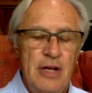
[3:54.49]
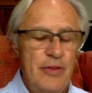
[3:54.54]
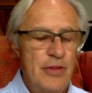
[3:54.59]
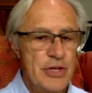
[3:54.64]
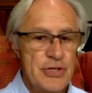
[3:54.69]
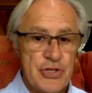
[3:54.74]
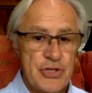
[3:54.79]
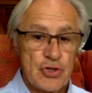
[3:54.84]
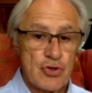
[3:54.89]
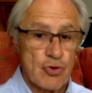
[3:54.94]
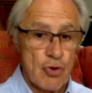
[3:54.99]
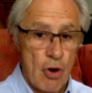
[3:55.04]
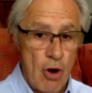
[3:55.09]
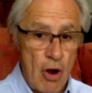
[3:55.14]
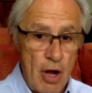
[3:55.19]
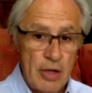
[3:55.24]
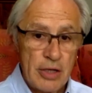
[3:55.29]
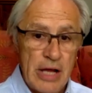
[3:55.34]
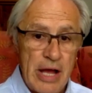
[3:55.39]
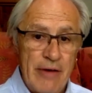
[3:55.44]
There's
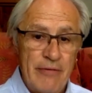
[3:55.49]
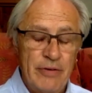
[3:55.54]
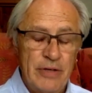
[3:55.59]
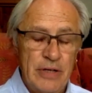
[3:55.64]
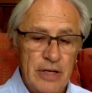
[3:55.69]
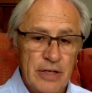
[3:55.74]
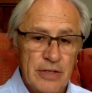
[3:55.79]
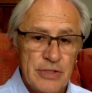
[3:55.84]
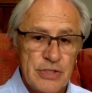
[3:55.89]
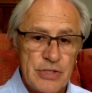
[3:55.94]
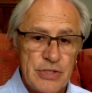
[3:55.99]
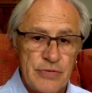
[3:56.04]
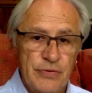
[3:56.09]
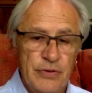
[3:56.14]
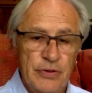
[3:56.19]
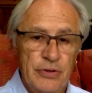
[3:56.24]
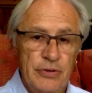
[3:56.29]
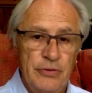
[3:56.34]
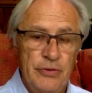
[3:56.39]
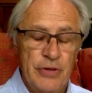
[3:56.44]
strong evidence
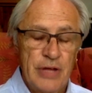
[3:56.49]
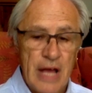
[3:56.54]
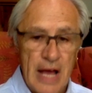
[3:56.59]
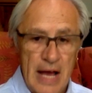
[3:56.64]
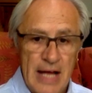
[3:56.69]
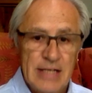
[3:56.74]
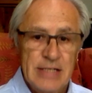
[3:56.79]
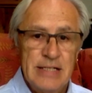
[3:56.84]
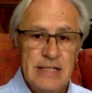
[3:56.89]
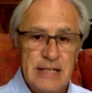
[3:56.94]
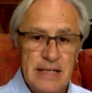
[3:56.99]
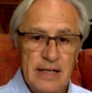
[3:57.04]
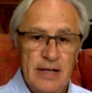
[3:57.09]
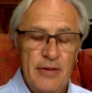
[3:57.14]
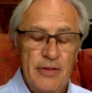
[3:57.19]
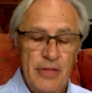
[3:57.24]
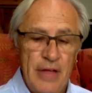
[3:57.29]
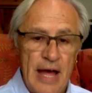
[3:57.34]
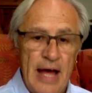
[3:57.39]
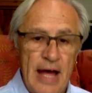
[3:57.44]
for the
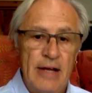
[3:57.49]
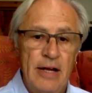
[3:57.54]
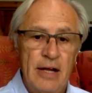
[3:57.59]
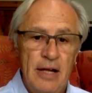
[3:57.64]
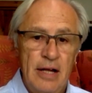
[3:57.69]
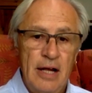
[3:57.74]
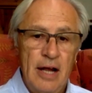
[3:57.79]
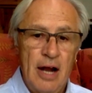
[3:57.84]
idea that